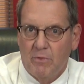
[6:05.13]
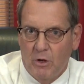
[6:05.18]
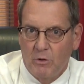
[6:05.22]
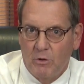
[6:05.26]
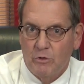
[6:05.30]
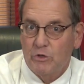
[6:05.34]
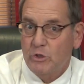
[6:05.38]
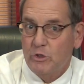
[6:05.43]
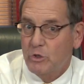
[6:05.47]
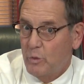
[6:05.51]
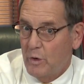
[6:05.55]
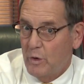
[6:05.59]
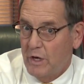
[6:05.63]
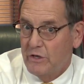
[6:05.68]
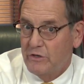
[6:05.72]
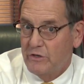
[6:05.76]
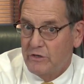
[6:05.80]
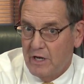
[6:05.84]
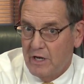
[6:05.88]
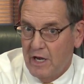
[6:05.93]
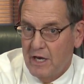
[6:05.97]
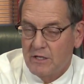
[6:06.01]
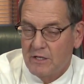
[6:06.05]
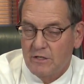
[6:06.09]
those swing
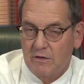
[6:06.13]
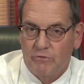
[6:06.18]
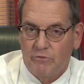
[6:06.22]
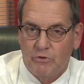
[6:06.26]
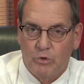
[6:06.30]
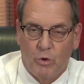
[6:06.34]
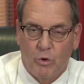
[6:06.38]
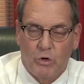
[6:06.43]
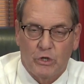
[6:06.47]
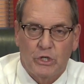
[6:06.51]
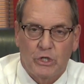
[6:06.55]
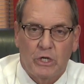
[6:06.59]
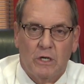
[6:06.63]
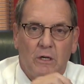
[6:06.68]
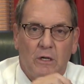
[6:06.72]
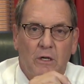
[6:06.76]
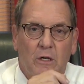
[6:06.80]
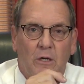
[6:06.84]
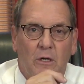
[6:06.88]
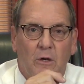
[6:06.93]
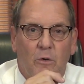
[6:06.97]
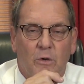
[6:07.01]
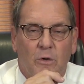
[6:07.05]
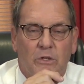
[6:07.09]
states of Georgia,
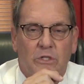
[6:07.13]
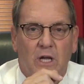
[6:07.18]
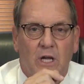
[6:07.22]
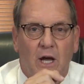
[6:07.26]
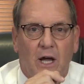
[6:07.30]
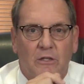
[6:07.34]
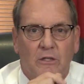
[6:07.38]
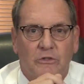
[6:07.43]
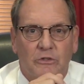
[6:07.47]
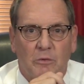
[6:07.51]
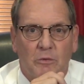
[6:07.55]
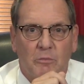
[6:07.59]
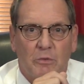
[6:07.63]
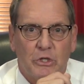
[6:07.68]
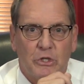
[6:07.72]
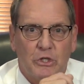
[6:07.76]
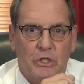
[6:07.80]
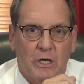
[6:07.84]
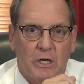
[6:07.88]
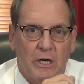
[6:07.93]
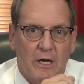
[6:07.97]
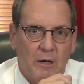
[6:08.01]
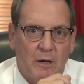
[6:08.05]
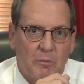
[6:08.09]
Wisconsin,
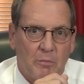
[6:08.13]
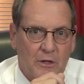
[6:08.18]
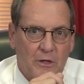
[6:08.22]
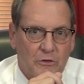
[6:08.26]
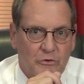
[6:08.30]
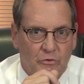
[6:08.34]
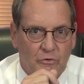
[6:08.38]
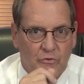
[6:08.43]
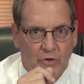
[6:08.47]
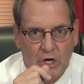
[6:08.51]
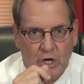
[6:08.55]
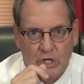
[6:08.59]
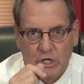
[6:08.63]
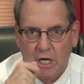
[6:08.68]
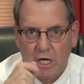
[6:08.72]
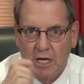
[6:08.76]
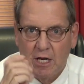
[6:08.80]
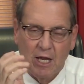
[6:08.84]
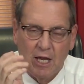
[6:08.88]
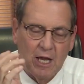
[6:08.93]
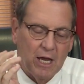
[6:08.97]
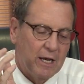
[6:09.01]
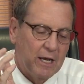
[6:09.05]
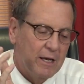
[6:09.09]
Michigan, and Pennsylvania. And
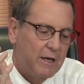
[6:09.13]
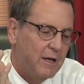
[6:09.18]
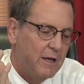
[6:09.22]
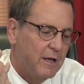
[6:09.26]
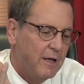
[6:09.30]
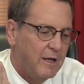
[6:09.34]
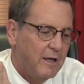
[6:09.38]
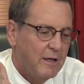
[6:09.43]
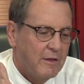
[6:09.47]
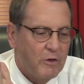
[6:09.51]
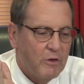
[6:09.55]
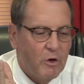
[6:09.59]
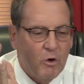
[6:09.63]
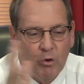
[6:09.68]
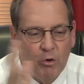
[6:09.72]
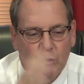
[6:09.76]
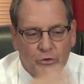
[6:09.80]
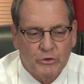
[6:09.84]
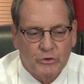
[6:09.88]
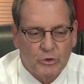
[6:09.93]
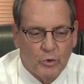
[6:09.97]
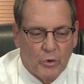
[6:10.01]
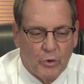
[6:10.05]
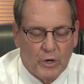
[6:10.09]
again, the whole
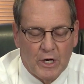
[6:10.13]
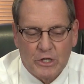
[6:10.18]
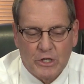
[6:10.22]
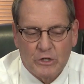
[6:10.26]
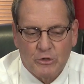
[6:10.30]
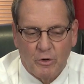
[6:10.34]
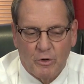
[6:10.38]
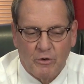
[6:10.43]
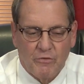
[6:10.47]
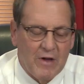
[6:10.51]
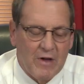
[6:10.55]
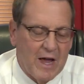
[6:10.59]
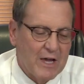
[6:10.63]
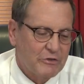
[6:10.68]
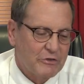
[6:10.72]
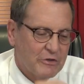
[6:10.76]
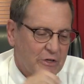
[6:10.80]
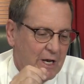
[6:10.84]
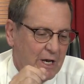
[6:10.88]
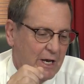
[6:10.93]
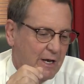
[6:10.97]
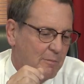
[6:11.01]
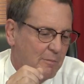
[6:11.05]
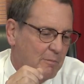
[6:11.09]
story is sort of
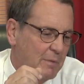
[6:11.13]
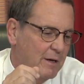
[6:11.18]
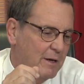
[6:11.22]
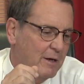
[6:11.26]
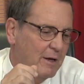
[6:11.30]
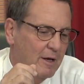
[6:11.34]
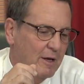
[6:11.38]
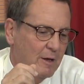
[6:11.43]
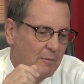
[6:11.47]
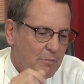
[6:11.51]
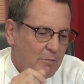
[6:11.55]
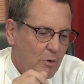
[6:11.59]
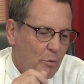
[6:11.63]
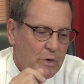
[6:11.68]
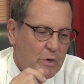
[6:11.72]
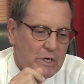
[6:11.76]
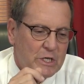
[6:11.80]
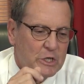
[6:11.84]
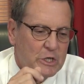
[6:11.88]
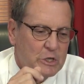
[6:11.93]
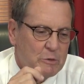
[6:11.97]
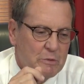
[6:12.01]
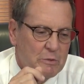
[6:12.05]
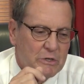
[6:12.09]
fascinating, but we
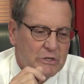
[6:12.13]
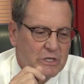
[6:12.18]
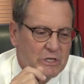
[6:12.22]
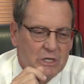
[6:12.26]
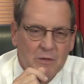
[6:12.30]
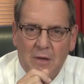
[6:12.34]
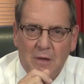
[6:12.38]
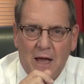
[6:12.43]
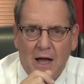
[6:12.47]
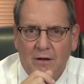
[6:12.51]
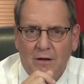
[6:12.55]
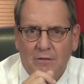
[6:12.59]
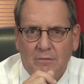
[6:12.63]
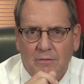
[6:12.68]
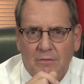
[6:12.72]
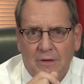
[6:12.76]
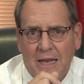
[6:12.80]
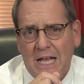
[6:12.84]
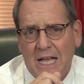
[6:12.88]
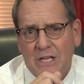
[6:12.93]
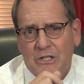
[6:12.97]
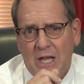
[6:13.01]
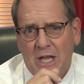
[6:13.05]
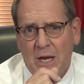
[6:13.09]
dismissed them out
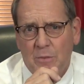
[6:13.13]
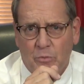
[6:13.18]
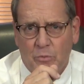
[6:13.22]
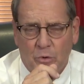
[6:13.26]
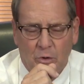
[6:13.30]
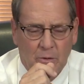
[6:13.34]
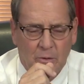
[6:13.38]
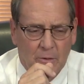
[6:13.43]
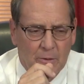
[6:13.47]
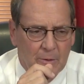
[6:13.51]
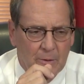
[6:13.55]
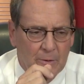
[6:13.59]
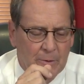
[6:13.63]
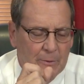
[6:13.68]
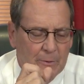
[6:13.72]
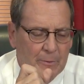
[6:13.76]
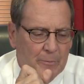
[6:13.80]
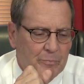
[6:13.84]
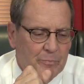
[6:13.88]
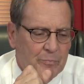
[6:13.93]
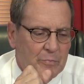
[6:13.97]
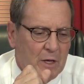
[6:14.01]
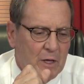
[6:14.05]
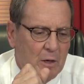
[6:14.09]
last April.
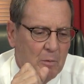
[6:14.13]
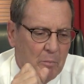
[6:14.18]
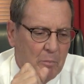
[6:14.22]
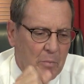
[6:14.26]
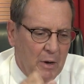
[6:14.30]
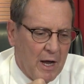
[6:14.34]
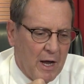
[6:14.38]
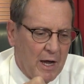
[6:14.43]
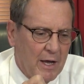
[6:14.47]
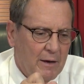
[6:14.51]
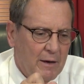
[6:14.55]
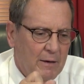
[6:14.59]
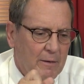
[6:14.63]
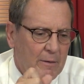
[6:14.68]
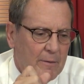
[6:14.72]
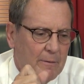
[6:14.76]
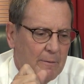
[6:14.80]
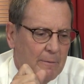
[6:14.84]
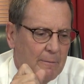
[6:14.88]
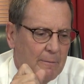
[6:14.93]
But